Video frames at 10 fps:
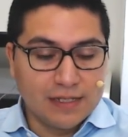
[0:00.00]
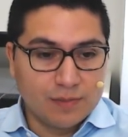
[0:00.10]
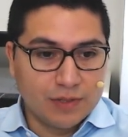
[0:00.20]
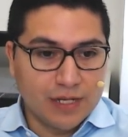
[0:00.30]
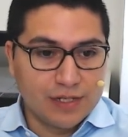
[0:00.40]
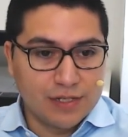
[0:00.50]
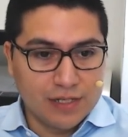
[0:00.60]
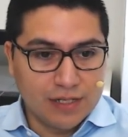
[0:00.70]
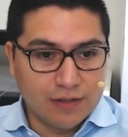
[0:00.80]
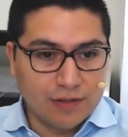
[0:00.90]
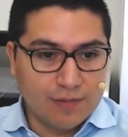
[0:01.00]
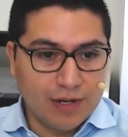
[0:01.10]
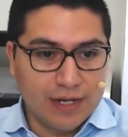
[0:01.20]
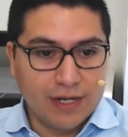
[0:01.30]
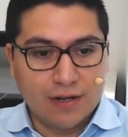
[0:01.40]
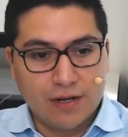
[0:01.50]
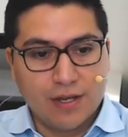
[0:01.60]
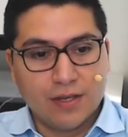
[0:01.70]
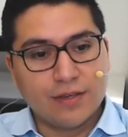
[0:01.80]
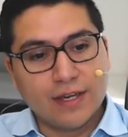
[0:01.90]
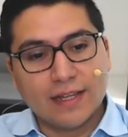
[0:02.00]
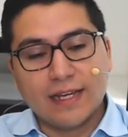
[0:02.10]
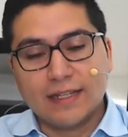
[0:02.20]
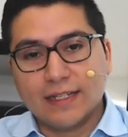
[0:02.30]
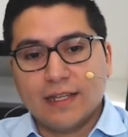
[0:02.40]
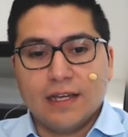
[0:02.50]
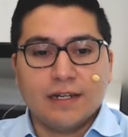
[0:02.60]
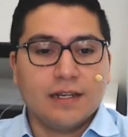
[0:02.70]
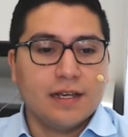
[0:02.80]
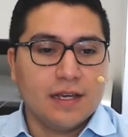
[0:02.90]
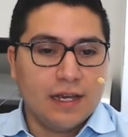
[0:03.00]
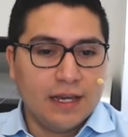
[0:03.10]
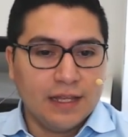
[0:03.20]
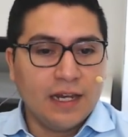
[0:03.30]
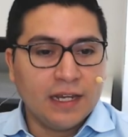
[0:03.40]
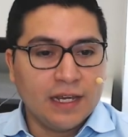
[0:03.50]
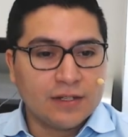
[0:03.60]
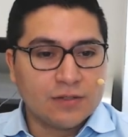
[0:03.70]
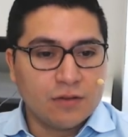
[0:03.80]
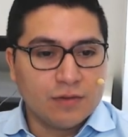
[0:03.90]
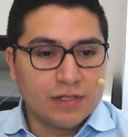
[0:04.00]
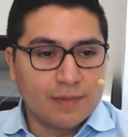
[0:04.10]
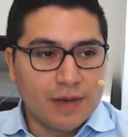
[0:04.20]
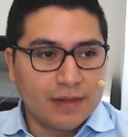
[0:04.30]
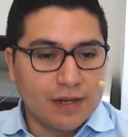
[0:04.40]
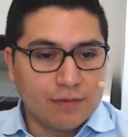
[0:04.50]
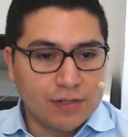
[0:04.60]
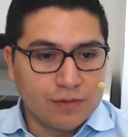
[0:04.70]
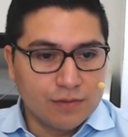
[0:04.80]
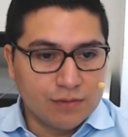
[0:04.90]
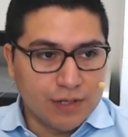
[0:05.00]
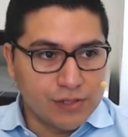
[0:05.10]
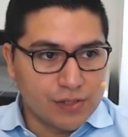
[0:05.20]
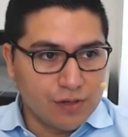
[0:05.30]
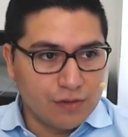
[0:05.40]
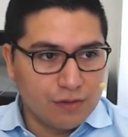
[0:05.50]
Potentially on the break here, you get that decline. And then again, it's always about that risk reward ratio.